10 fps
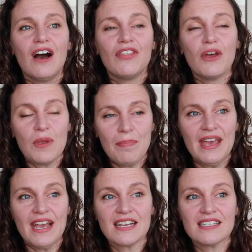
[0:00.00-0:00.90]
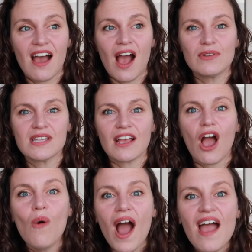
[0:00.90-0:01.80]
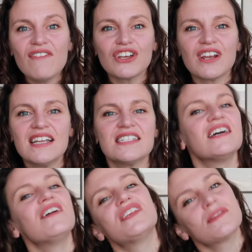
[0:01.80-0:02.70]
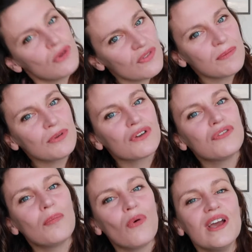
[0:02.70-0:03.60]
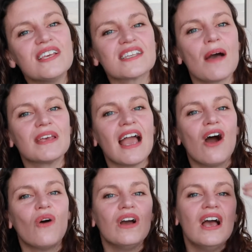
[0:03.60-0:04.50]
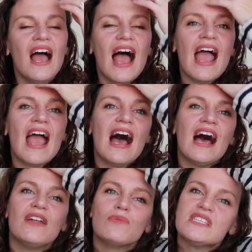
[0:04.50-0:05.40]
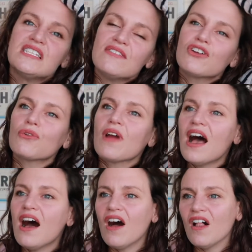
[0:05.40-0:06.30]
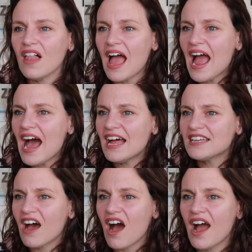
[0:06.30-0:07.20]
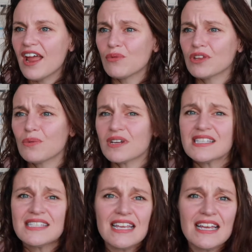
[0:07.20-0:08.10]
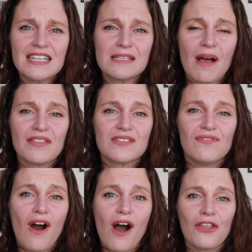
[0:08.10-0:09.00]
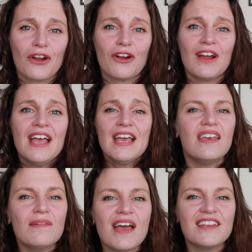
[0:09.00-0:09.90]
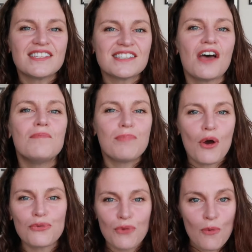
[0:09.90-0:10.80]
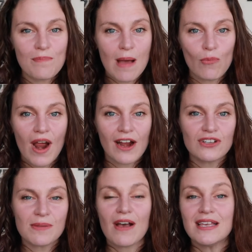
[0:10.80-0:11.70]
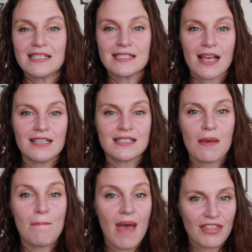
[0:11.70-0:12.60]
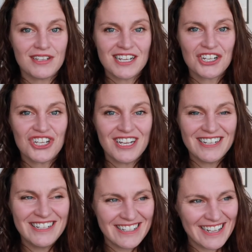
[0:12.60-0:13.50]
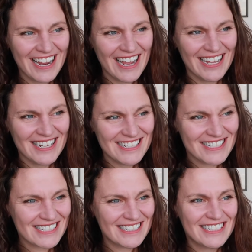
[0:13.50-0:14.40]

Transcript: that we picked, I was like, oh, I have a good idea. This movie, Beautiful Boy, is coming out and with Steve Carell, and I really want to see it. It's about this father. Him and his son both wrote memoirs about his son's meth addiction. And